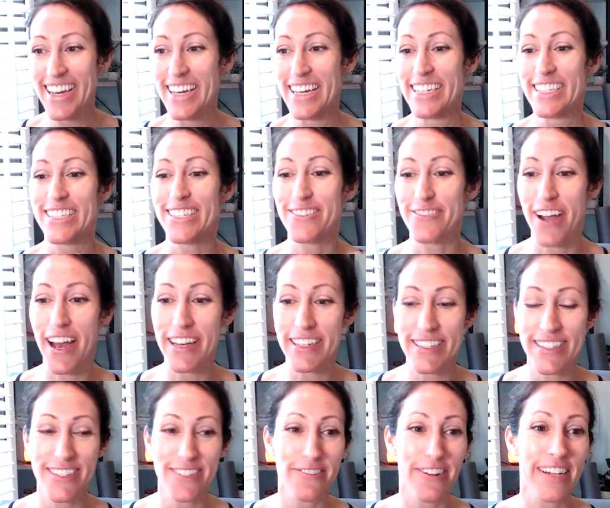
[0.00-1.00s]

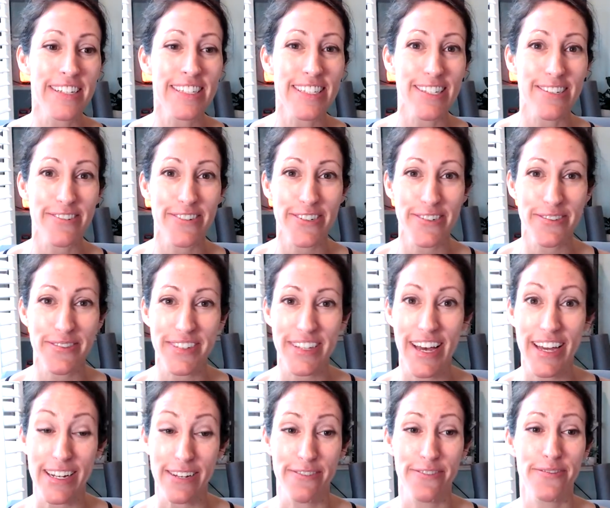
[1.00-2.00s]
stress, stress is the root of a
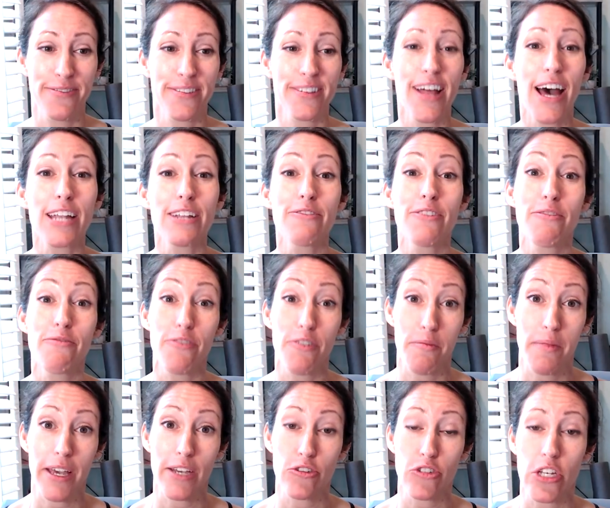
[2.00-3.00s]
lot of a lot of
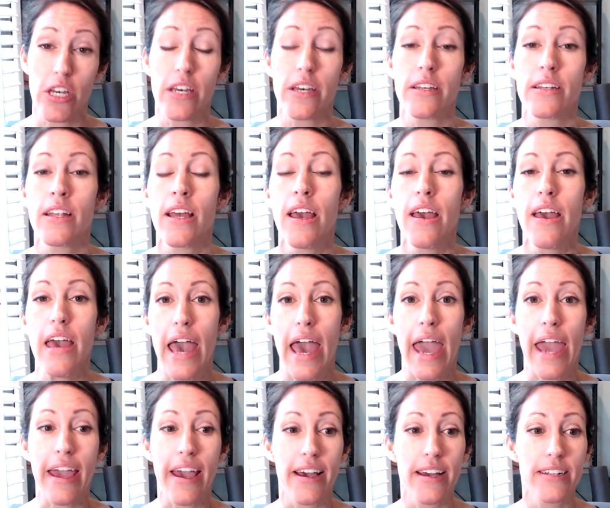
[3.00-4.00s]
inflammation.
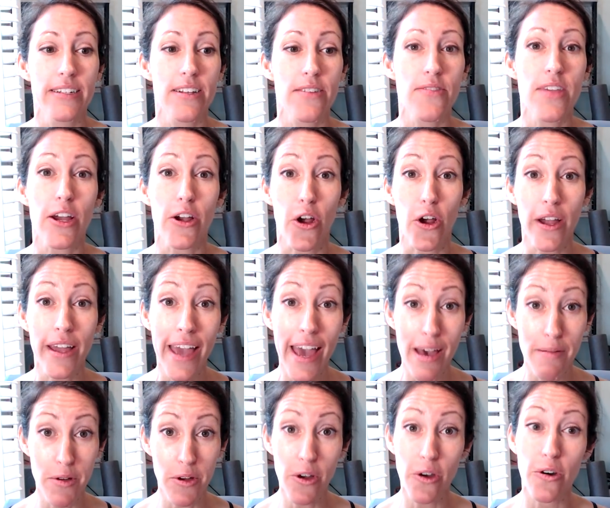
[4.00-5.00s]
And there are
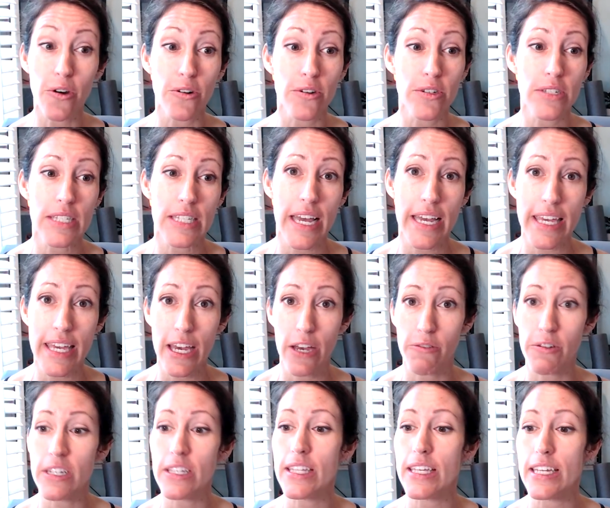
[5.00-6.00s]
chemicals that get
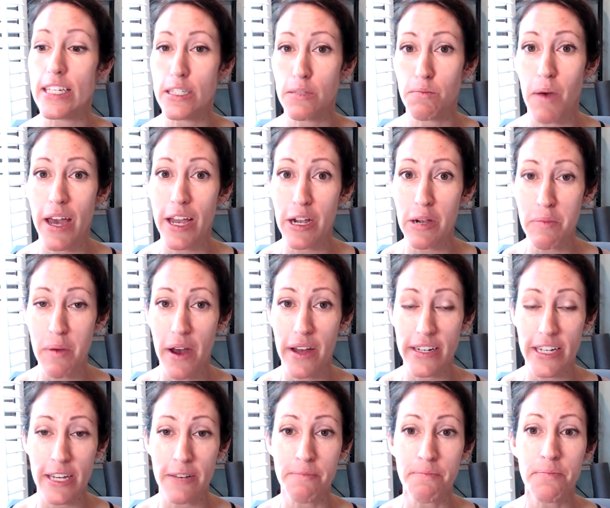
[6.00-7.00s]
released by our
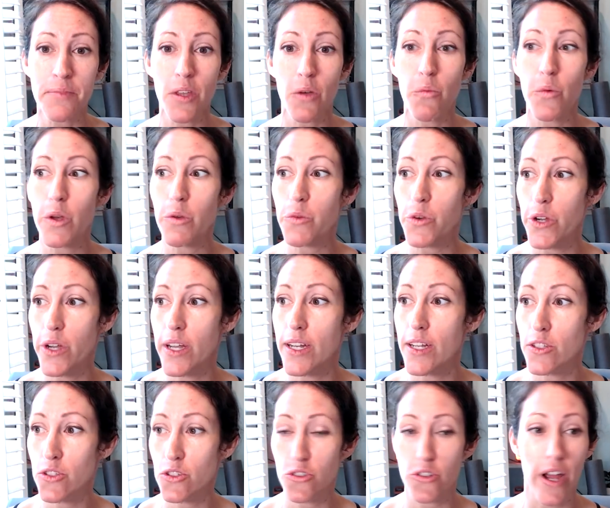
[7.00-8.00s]
body when we're in a
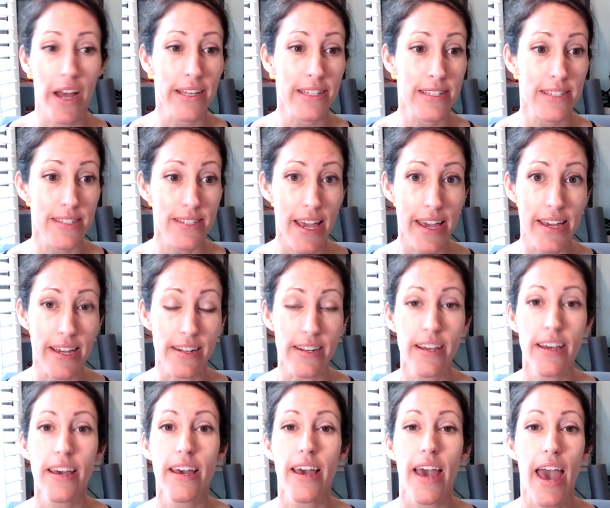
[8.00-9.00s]
stress state.
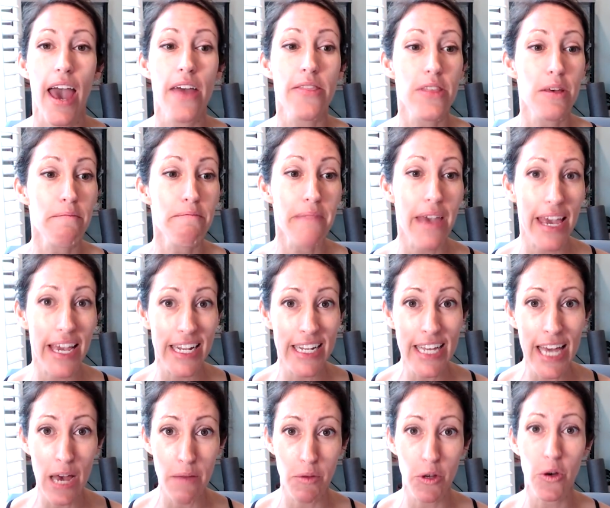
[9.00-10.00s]
And the main
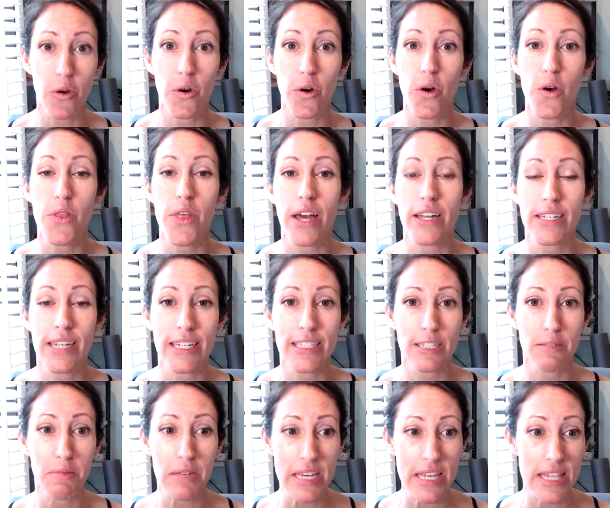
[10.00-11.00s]
chemical that tends
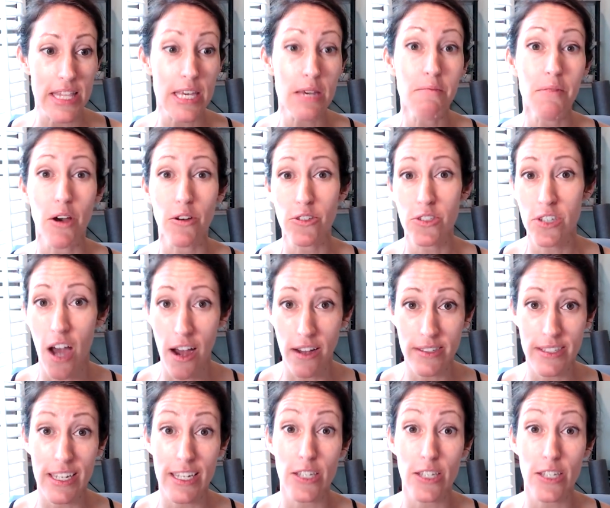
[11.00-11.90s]
to be the most toxic